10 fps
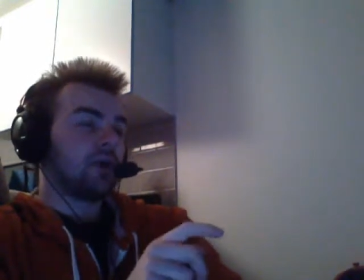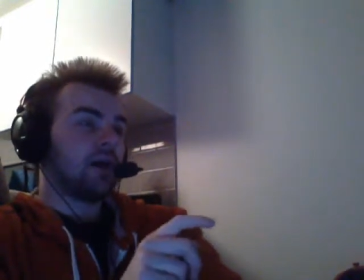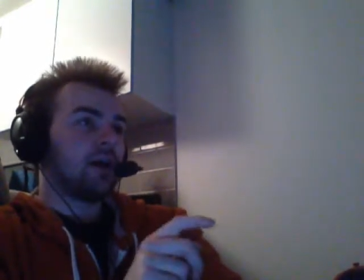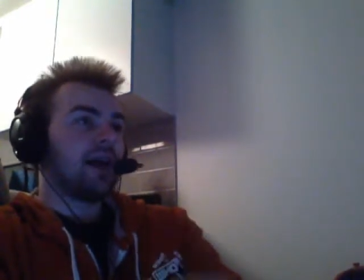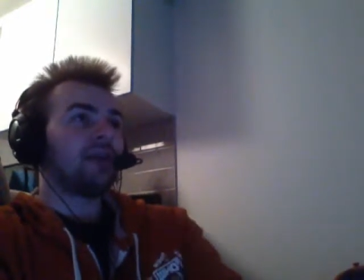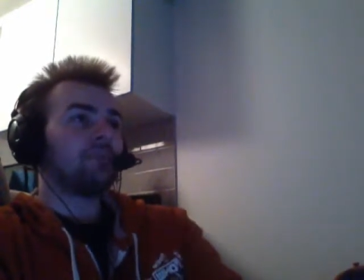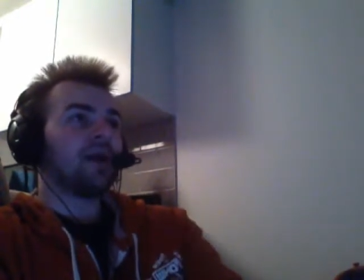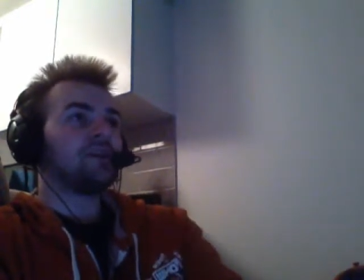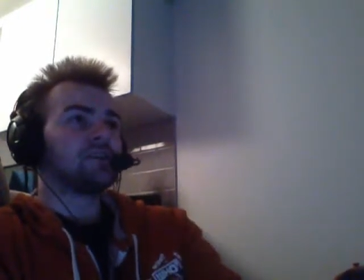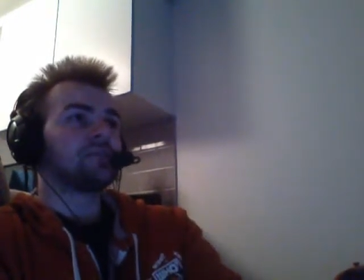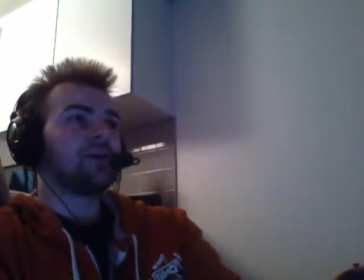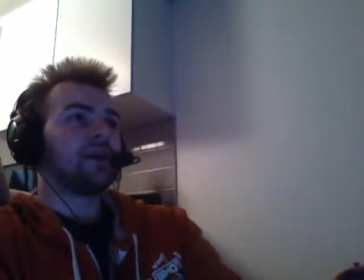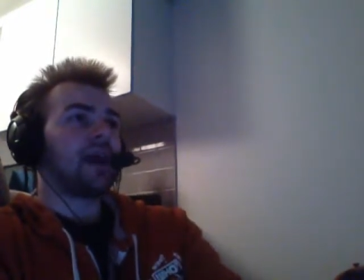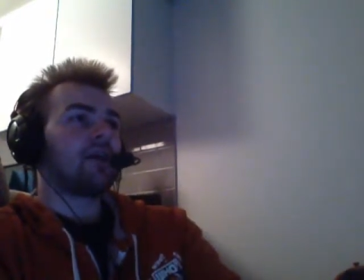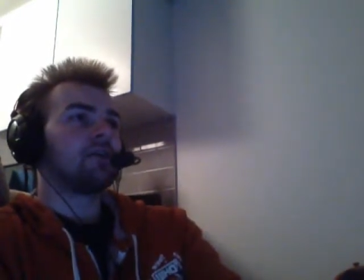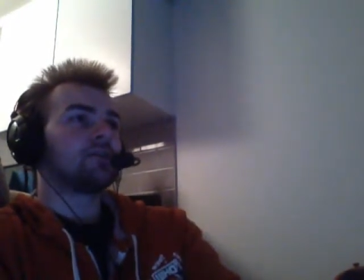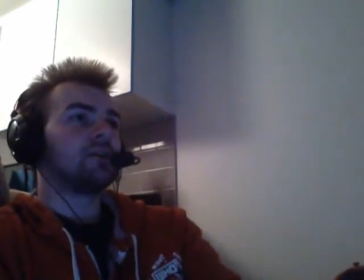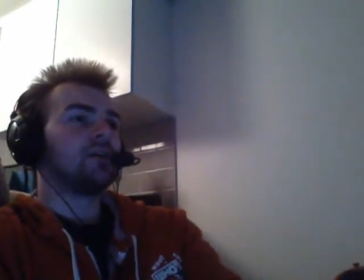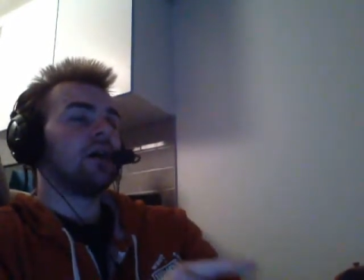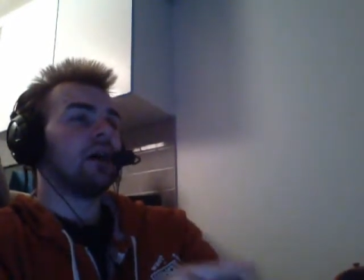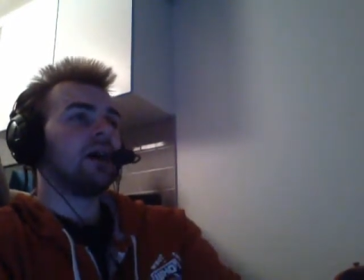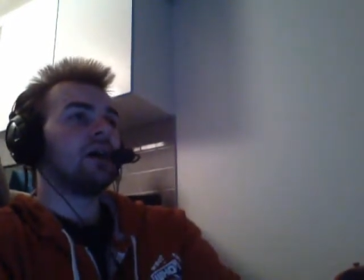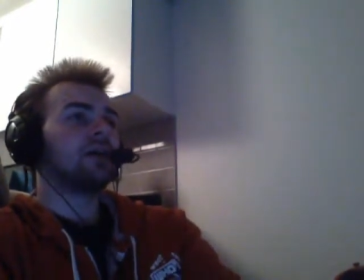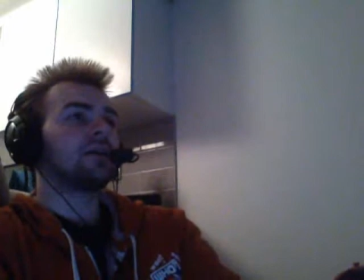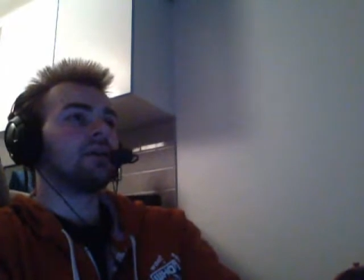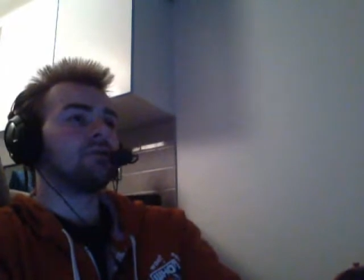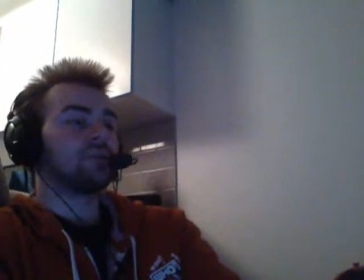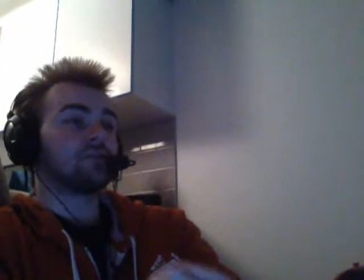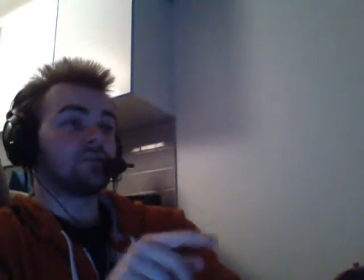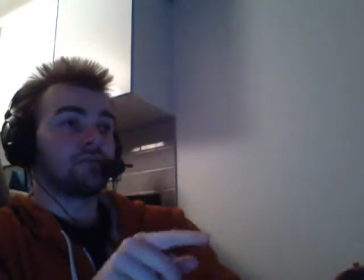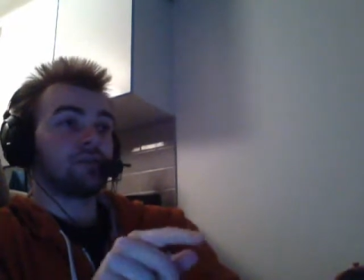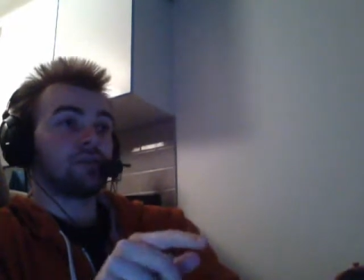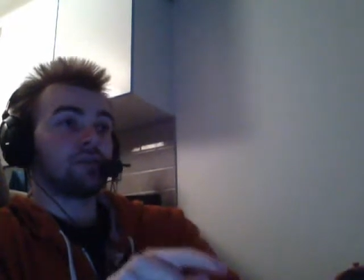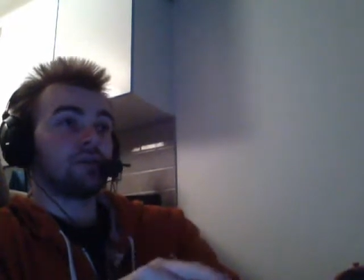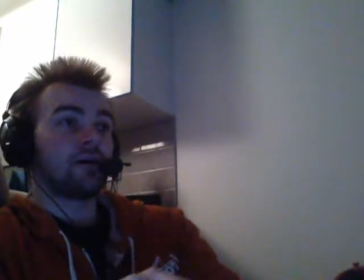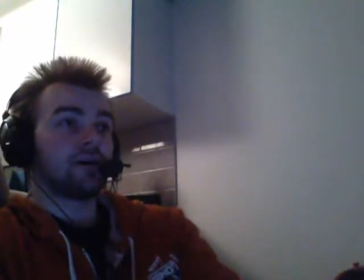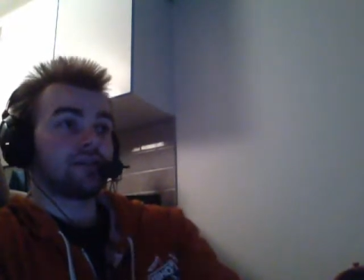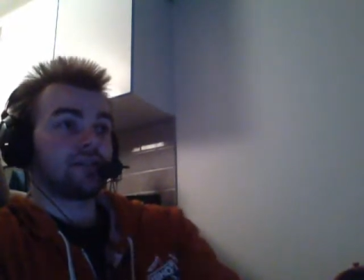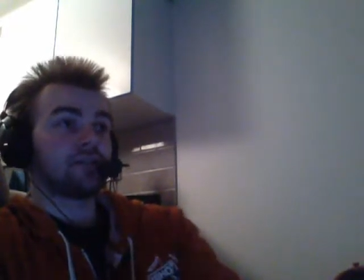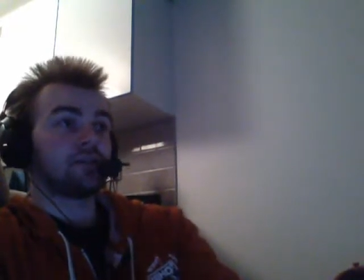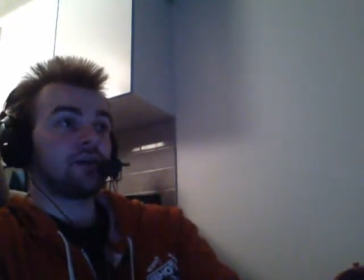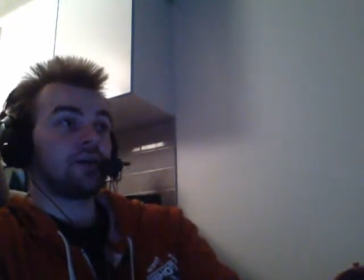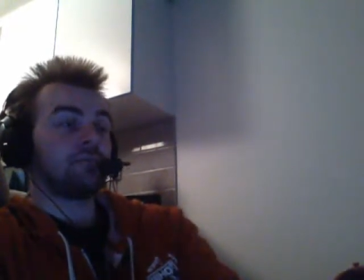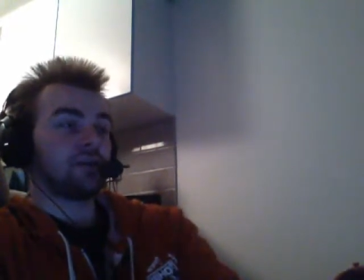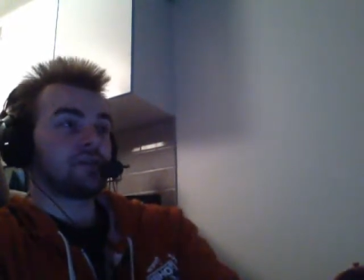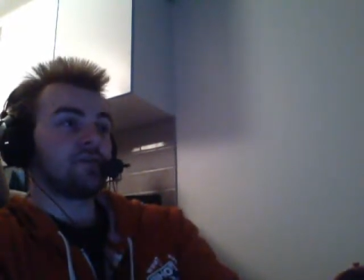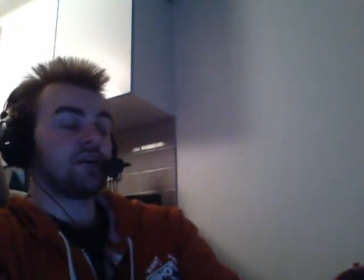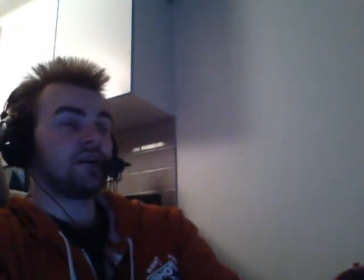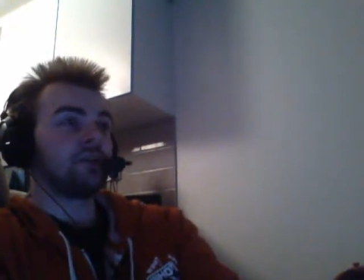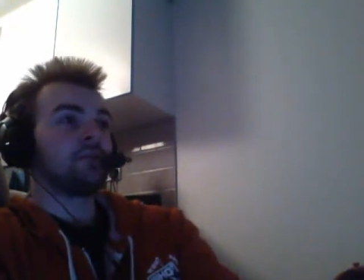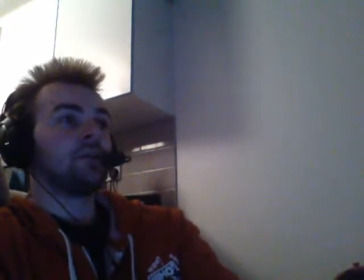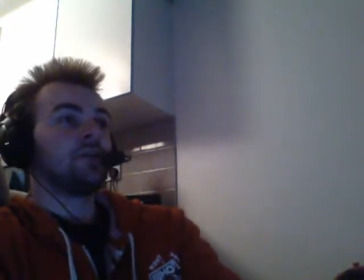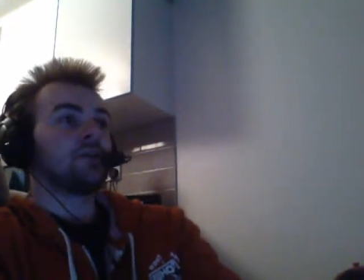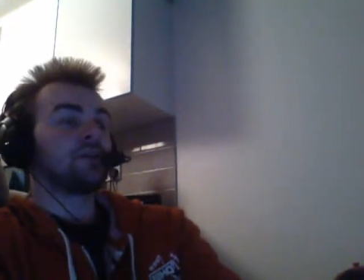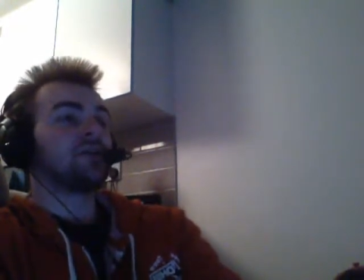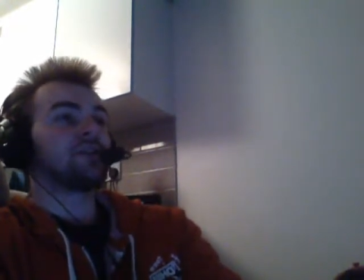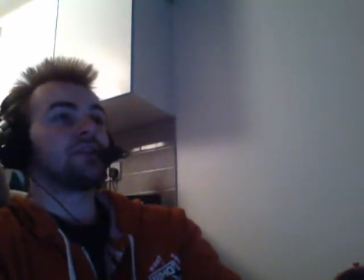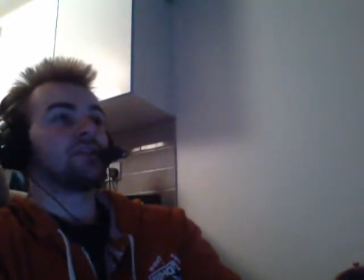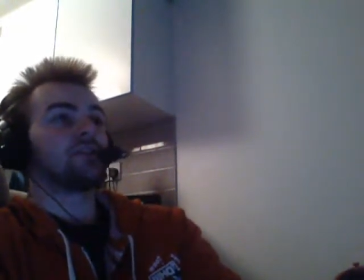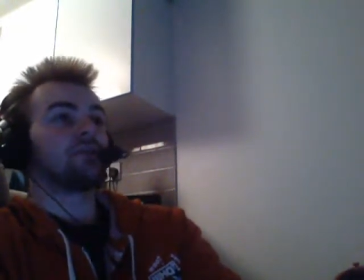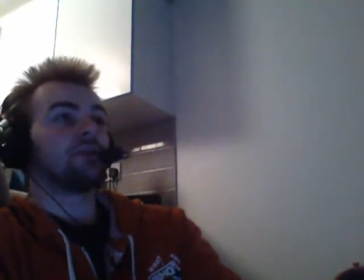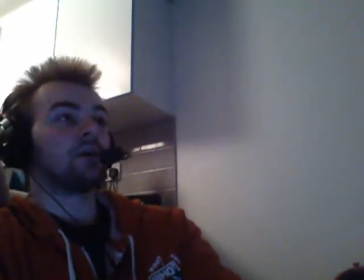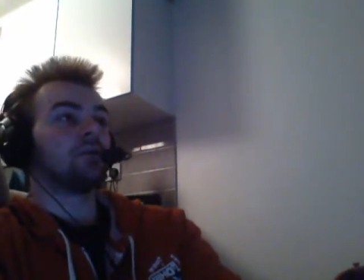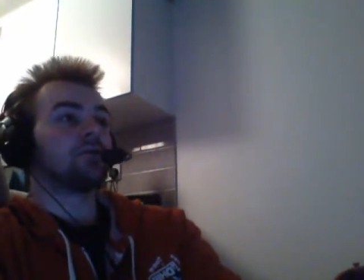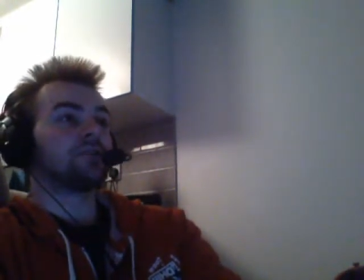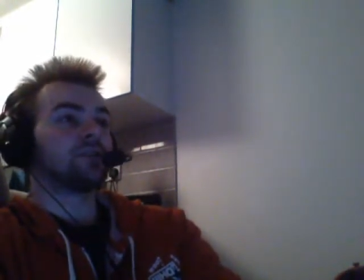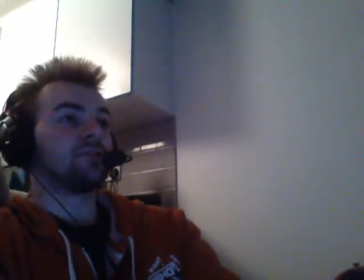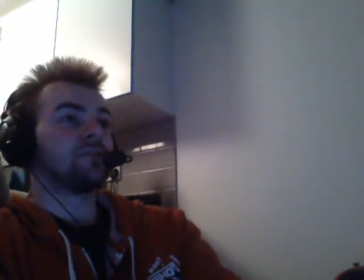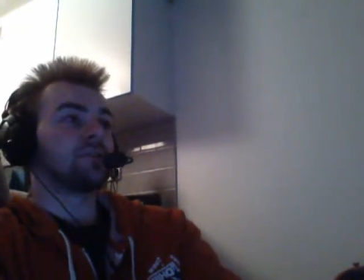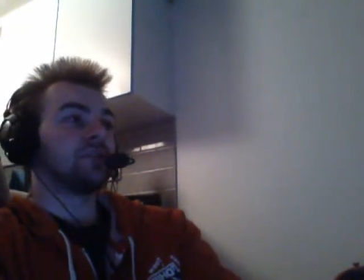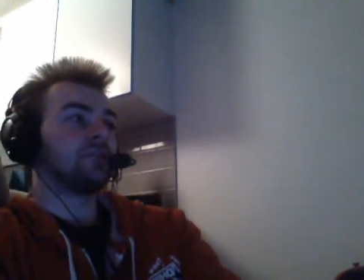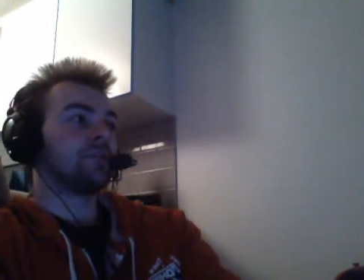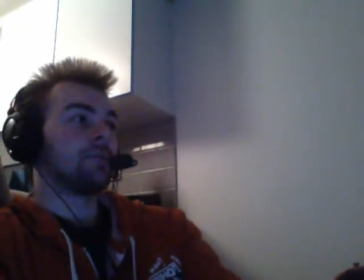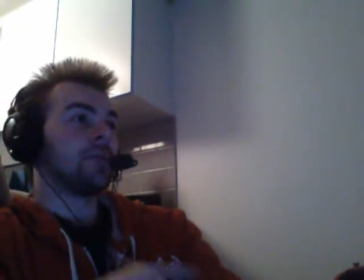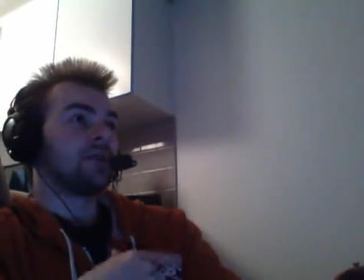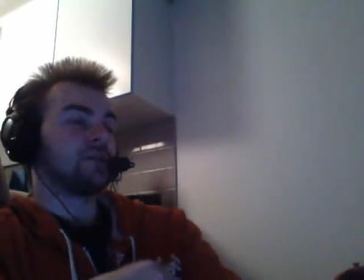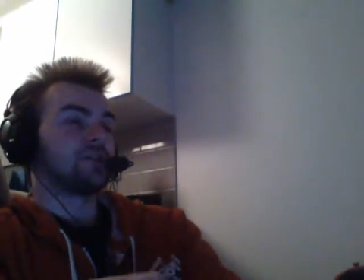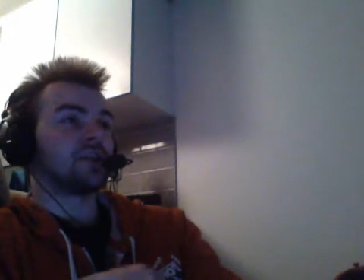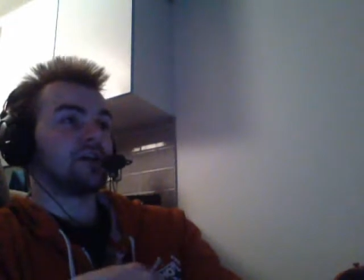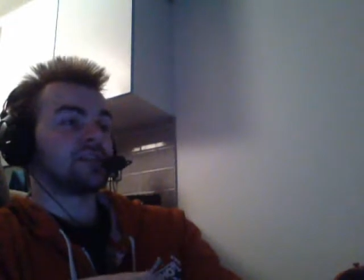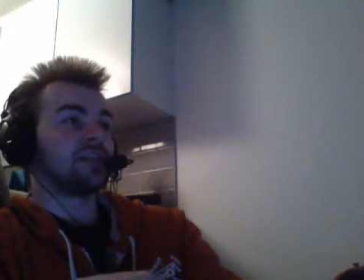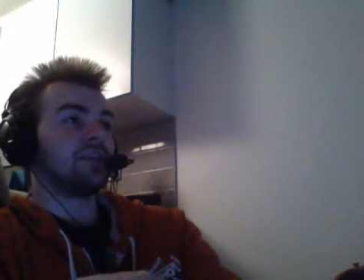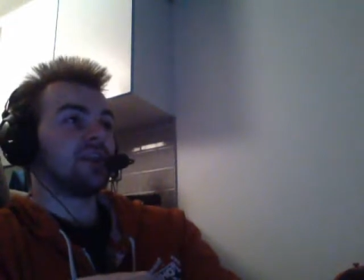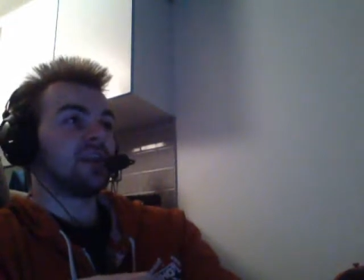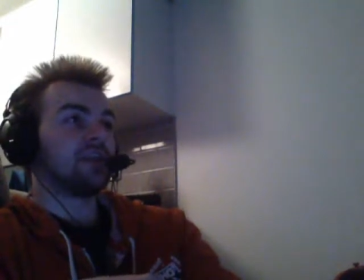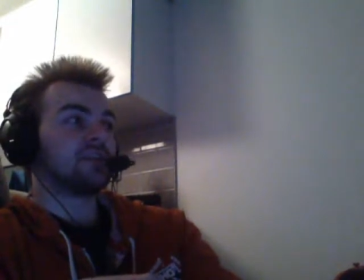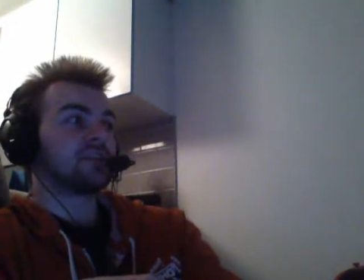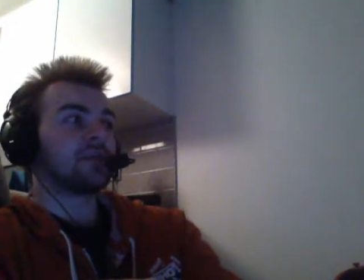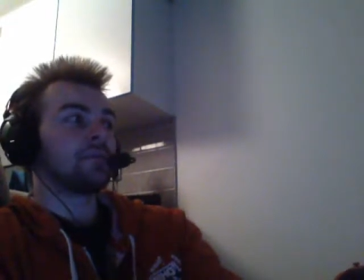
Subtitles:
Ellen Page is the main character. Her guilty conscience was her sister dying because of her. So her sister's sort of like haunting her and stuff. She starts seeing things.